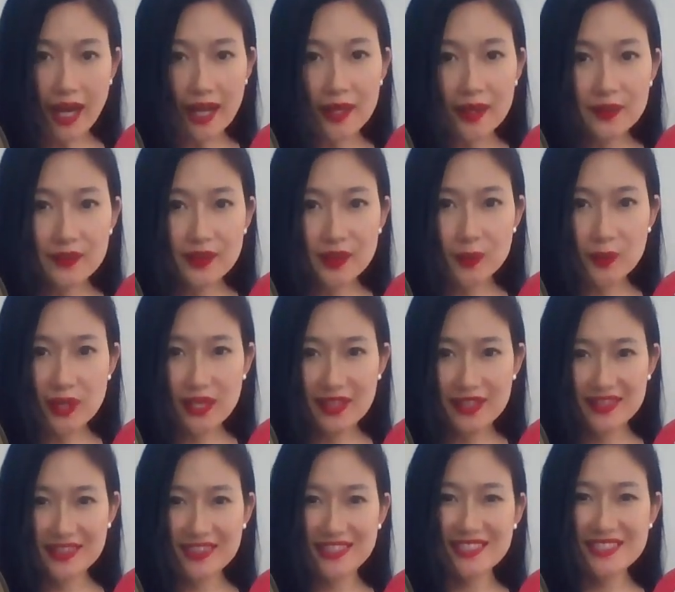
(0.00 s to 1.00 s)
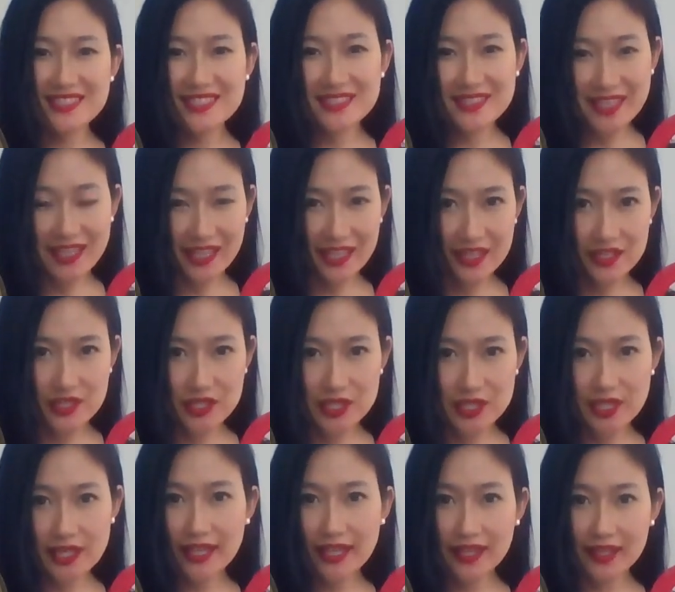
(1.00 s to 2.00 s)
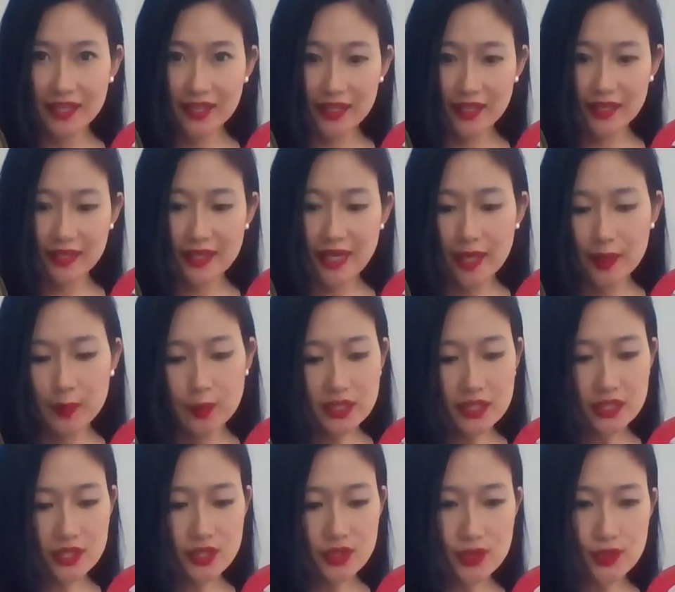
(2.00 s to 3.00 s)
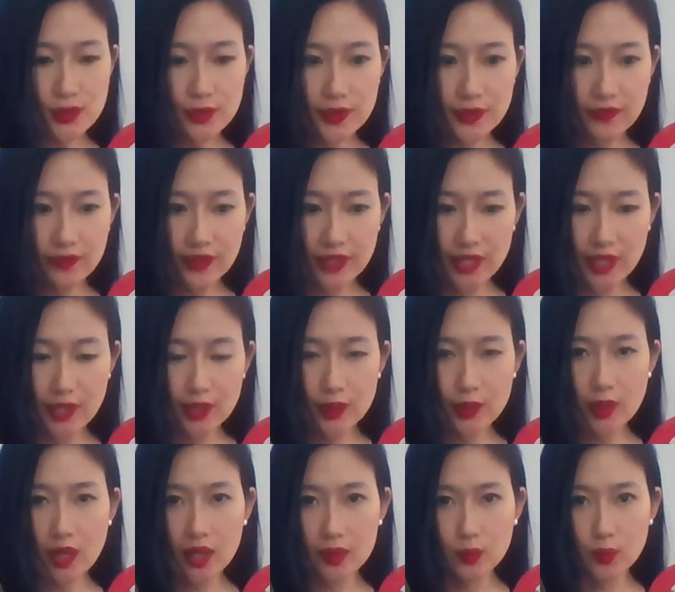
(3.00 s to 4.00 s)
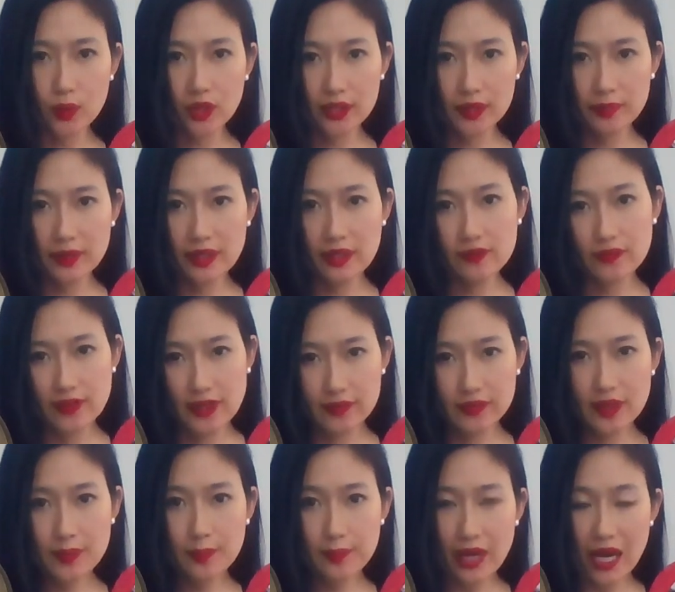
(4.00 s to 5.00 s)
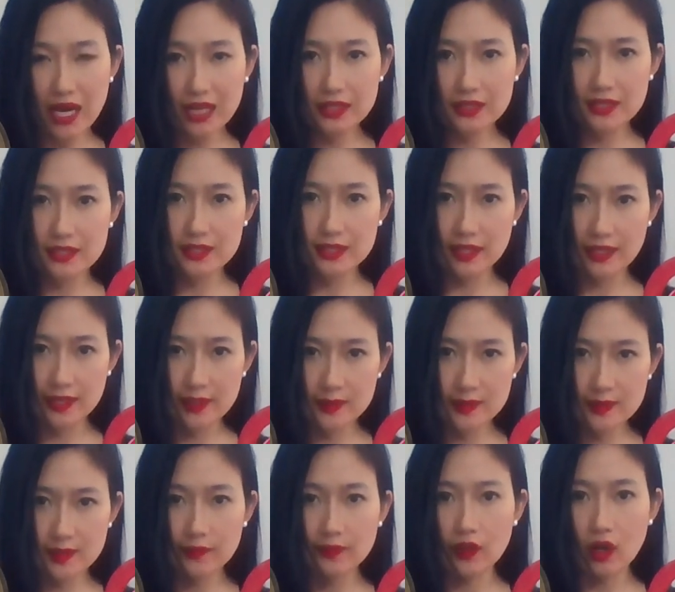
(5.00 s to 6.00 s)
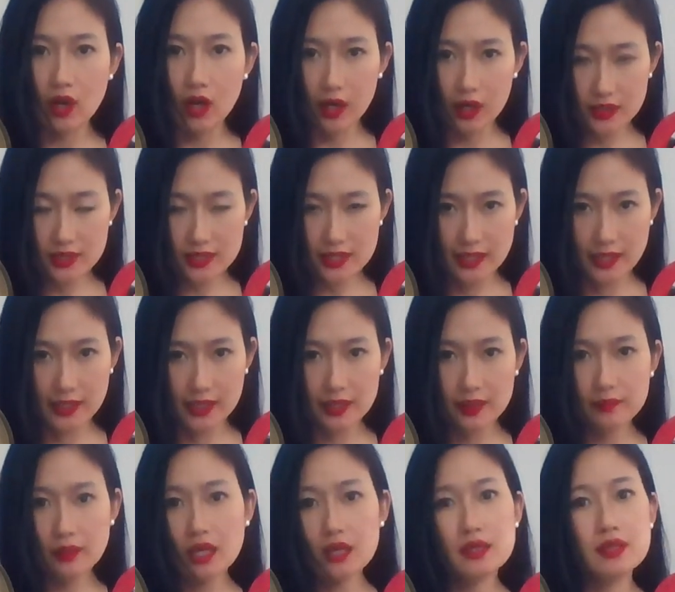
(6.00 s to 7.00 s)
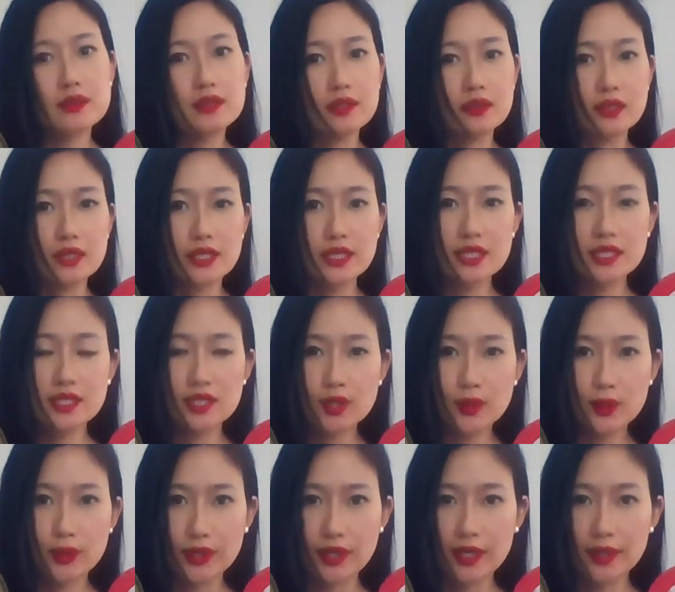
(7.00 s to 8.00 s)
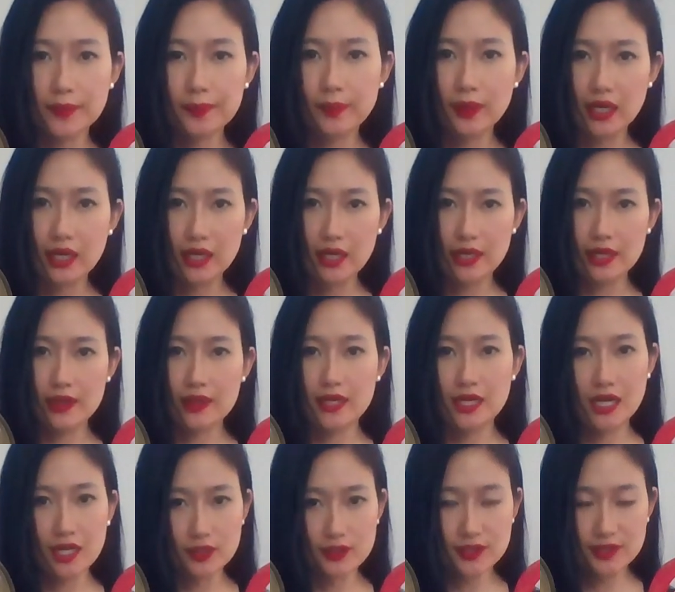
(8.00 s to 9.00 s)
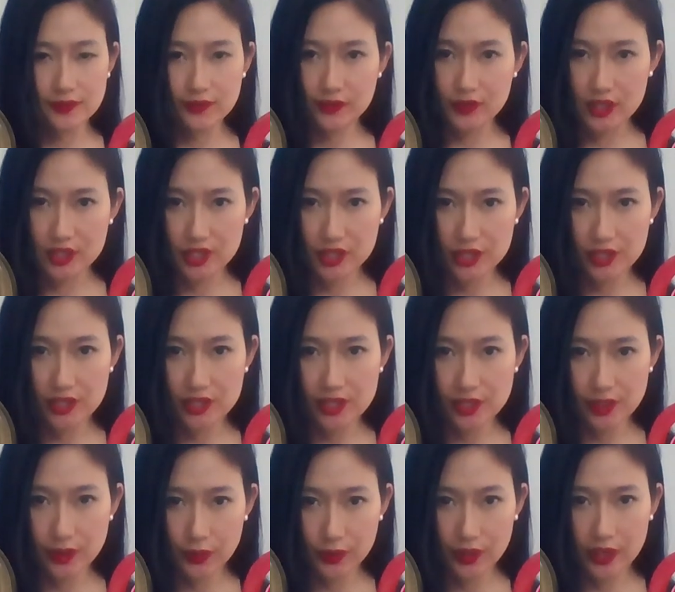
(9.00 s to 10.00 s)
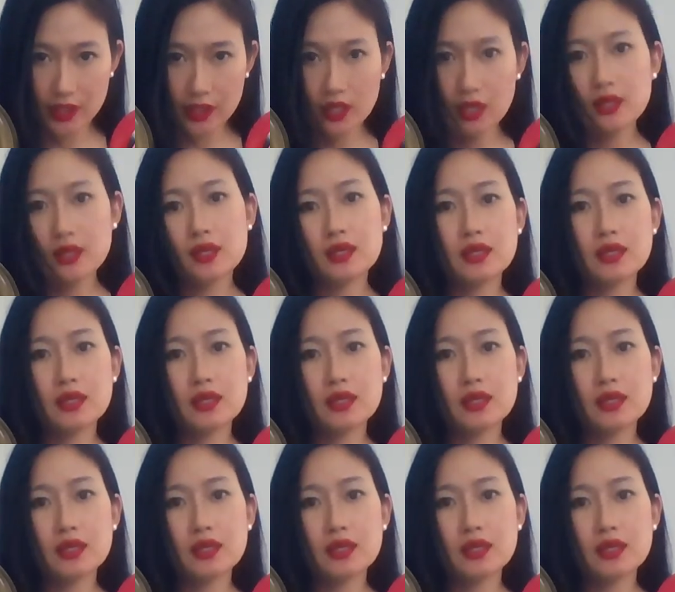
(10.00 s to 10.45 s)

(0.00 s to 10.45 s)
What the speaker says: Hi everyone, this is Angie, and I want to do a video on one of my favorite bag designs of all time, the Lady Dior by the House of Christian Dior.